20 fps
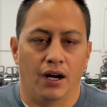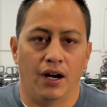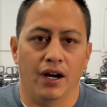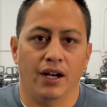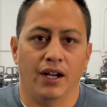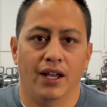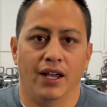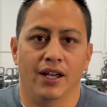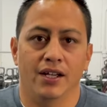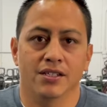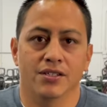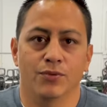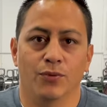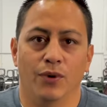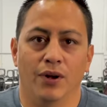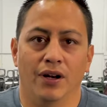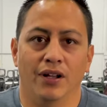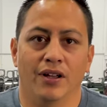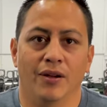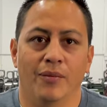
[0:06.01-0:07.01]
Alright guys,
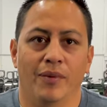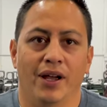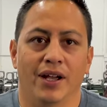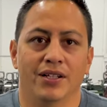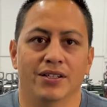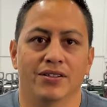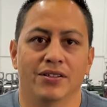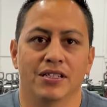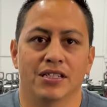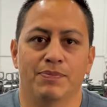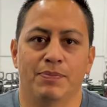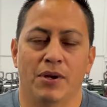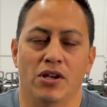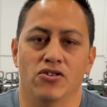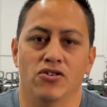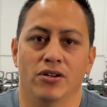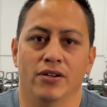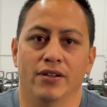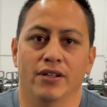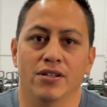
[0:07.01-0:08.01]
welcome back to the
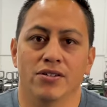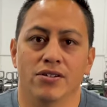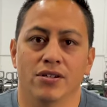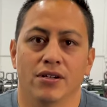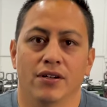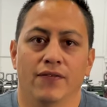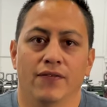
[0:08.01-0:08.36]
special edition